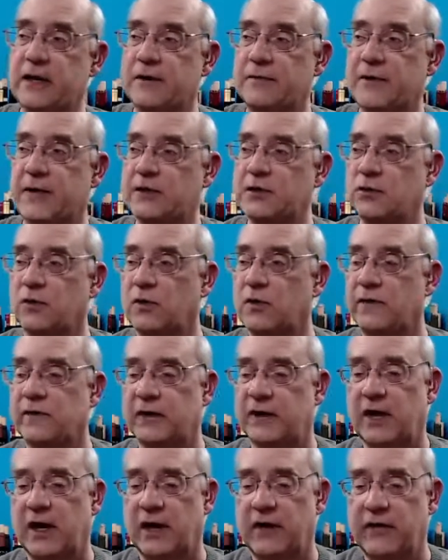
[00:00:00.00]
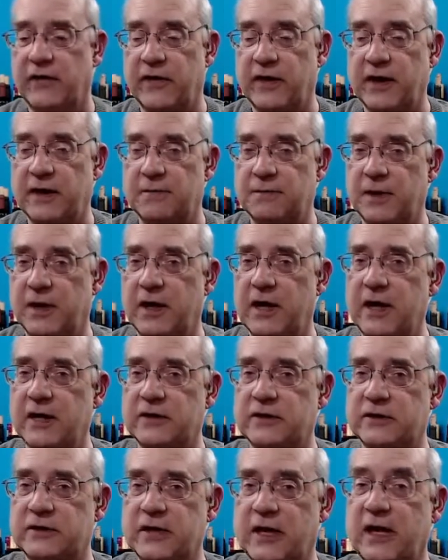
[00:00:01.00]
That's a one-of-a-kind thing. But
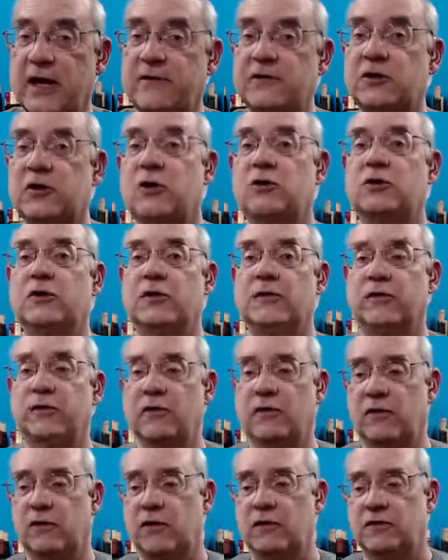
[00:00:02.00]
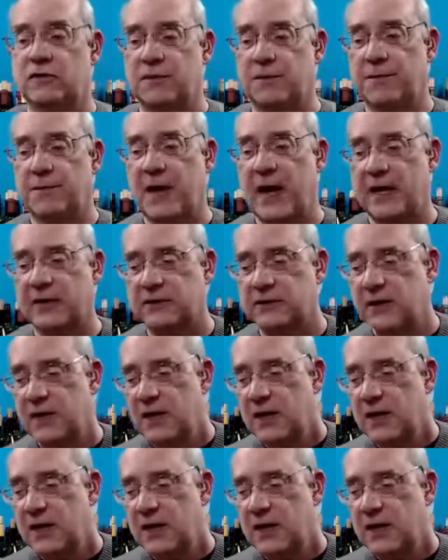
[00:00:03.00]
it's, and I've showed you a few of those in the past,